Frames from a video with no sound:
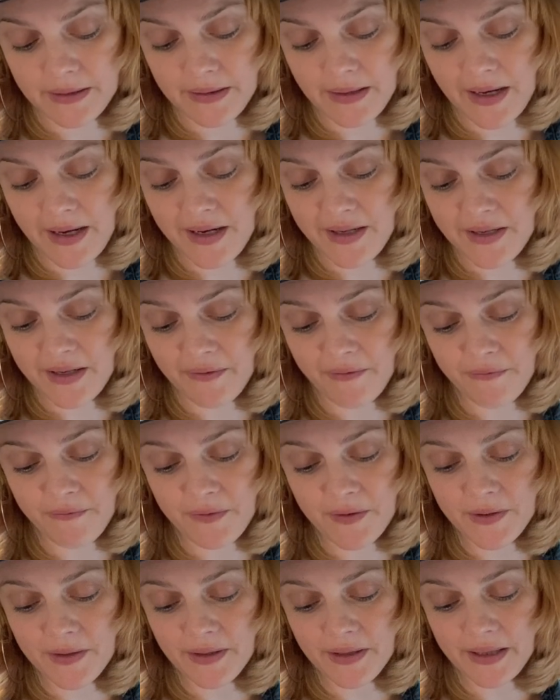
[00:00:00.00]
And I
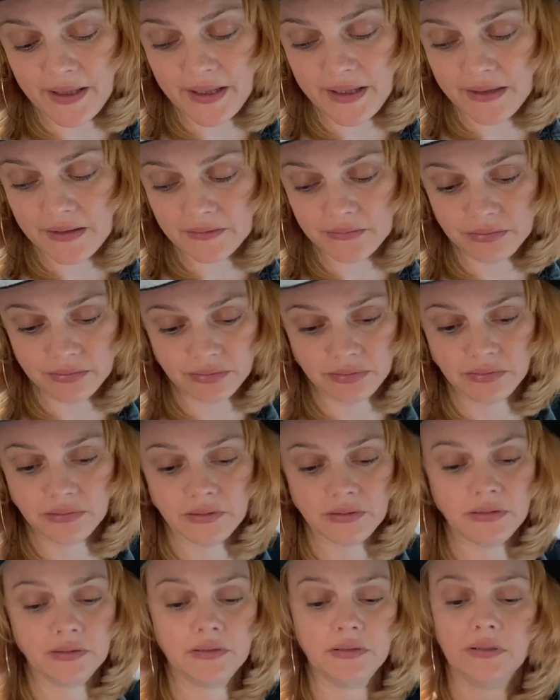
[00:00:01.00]
feel like,
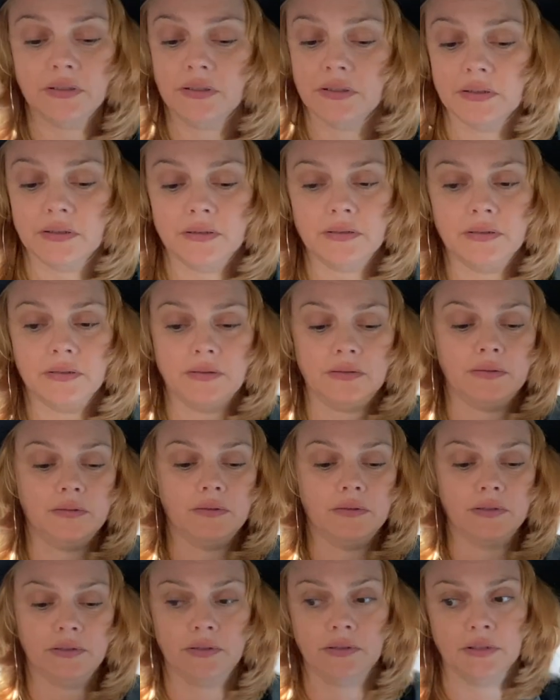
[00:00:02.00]
ooh, ooh,
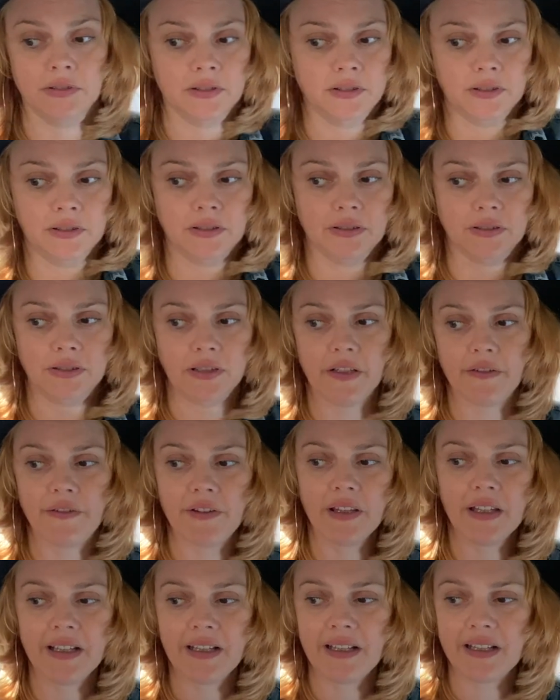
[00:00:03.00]
ooh, I
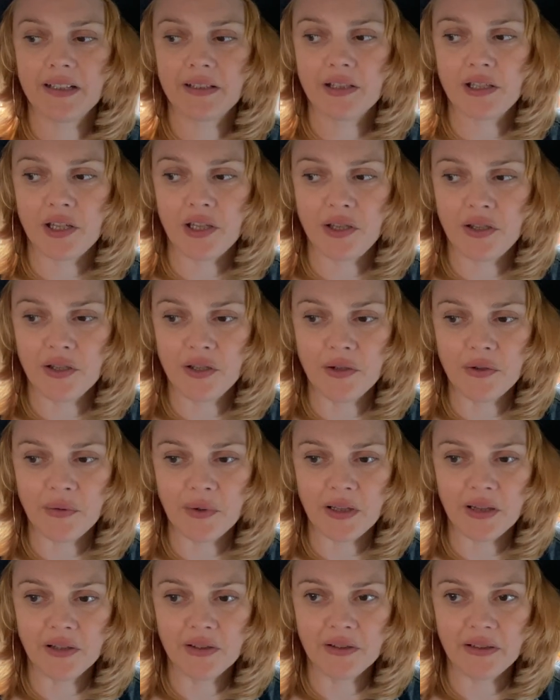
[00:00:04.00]
feel like to you,
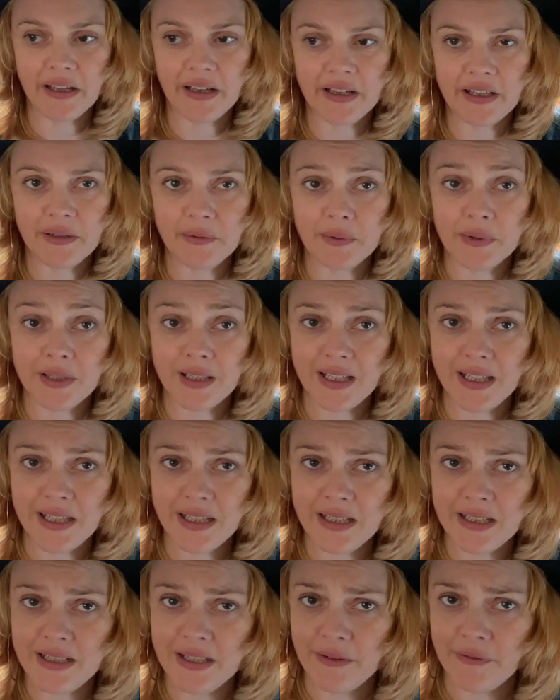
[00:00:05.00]
it looked like it was
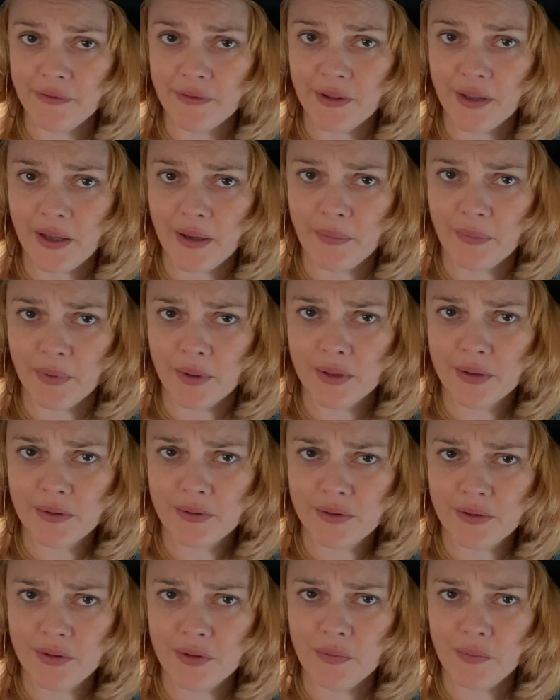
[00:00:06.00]
easy for them
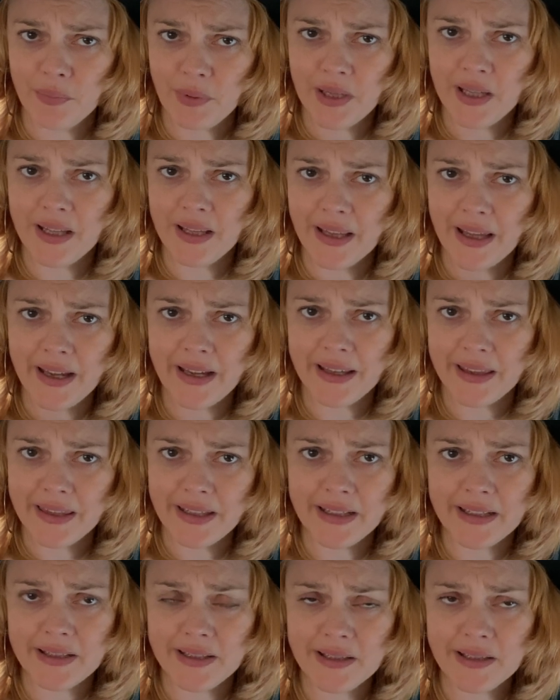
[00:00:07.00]
to be like
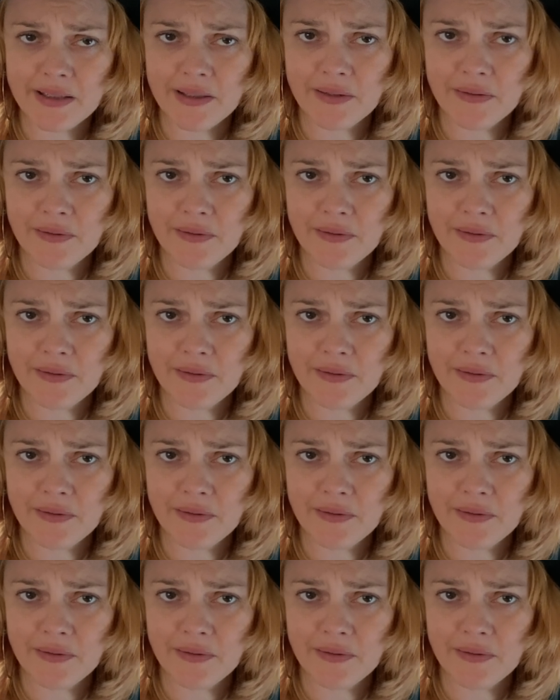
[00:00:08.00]
this.